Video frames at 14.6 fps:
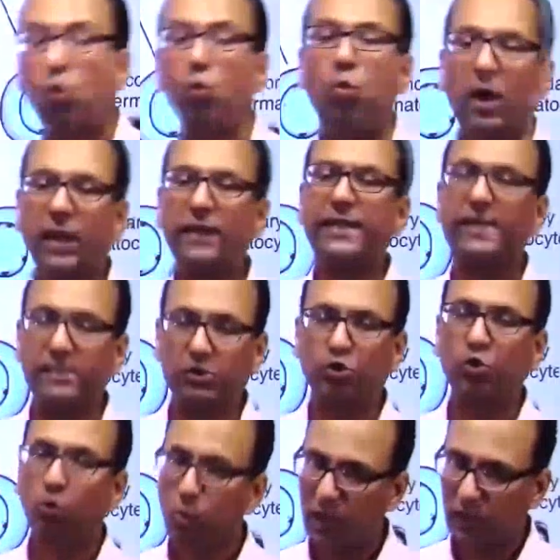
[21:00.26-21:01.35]

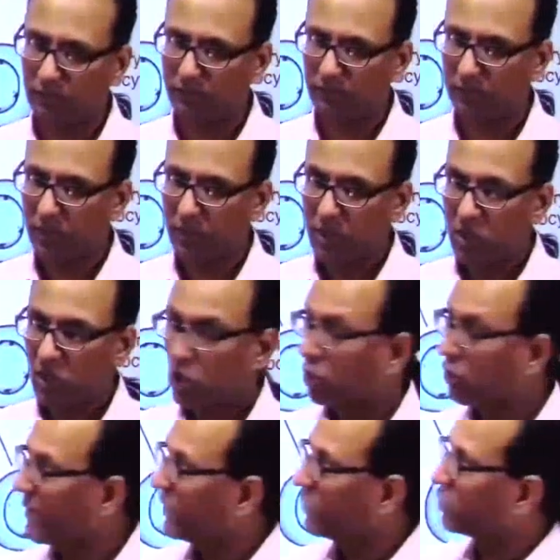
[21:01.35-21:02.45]
1:1. You mean to